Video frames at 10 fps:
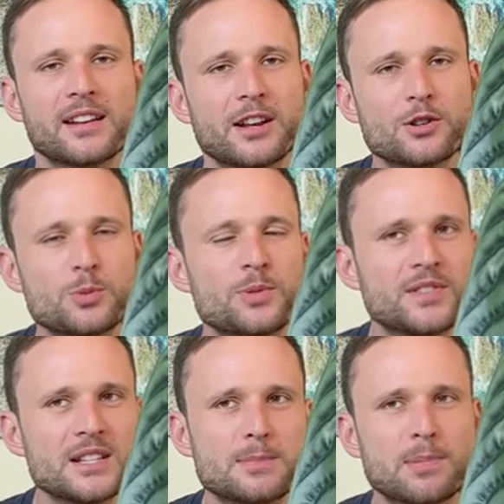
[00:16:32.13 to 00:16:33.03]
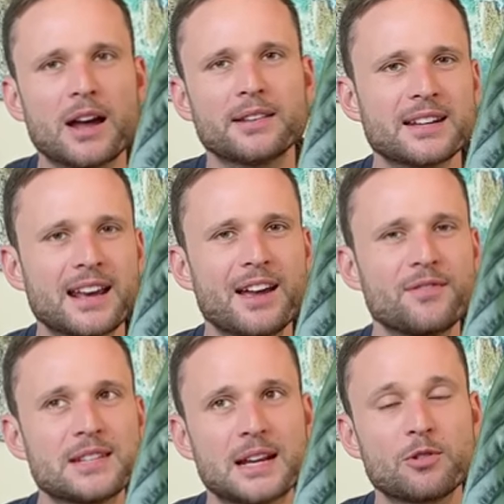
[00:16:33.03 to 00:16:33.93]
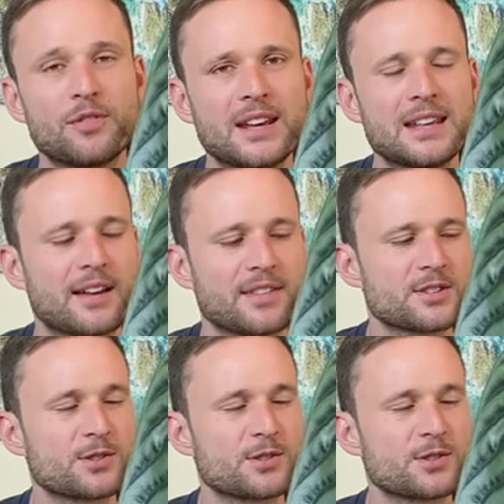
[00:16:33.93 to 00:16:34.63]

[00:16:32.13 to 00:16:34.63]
that I do with this plant that I haven't done with any other.